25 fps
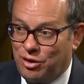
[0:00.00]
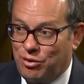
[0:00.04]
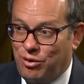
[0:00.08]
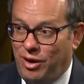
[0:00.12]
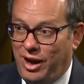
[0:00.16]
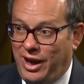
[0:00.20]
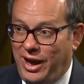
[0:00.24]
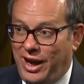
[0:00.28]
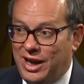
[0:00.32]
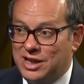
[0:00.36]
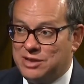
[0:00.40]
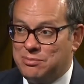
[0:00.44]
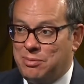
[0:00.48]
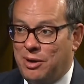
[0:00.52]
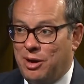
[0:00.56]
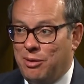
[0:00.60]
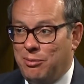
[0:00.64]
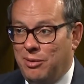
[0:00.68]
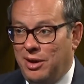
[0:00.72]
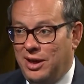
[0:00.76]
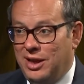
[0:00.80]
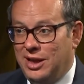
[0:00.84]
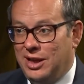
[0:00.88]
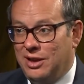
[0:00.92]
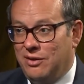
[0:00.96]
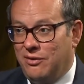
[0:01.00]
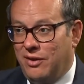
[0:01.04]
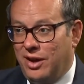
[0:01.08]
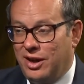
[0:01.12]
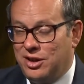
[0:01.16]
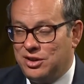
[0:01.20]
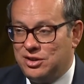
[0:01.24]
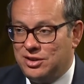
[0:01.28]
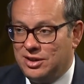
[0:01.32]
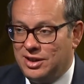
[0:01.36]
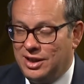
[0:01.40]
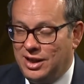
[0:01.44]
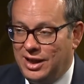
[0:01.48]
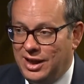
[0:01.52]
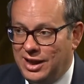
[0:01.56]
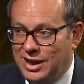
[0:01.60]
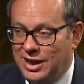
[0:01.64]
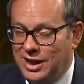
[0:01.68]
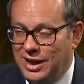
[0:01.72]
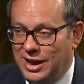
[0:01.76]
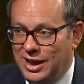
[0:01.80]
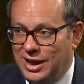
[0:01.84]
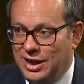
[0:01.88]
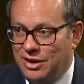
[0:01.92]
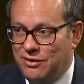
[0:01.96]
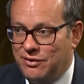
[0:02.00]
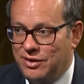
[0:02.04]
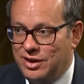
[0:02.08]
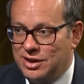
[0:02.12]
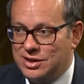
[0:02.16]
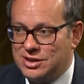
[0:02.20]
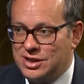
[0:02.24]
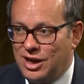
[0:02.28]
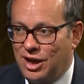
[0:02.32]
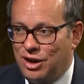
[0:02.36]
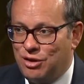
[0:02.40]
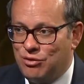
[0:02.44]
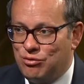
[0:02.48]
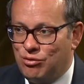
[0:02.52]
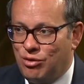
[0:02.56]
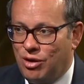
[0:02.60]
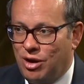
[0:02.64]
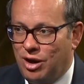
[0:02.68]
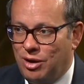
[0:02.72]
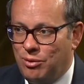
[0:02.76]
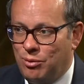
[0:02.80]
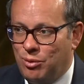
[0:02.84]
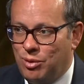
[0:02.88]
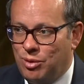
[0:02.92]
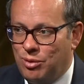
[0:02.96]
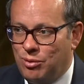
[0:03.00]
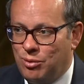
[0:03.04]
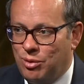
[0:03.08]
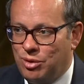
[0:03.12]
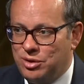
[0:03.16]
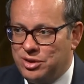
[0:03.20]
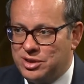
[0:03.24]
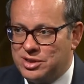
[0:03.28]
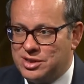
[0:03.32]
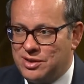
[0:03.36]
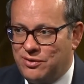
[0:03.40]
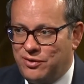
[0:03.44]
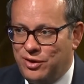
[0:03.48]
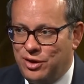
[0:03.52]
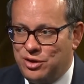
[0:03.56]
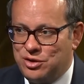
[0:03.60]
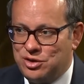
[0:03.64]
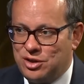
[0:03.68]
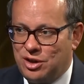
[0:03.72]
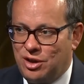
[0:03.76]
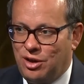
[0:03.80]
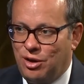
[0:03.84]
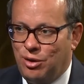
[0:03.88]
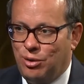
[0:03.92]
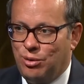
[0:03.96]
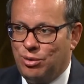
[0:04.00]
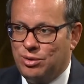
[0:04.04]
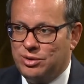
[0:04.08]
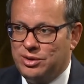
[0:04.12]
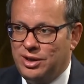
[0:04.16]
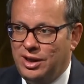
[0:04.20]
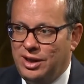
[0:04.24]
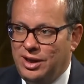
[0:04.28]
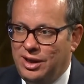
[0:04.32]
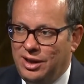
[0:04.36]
great experiment in innovation in of its own right. What does the future hold?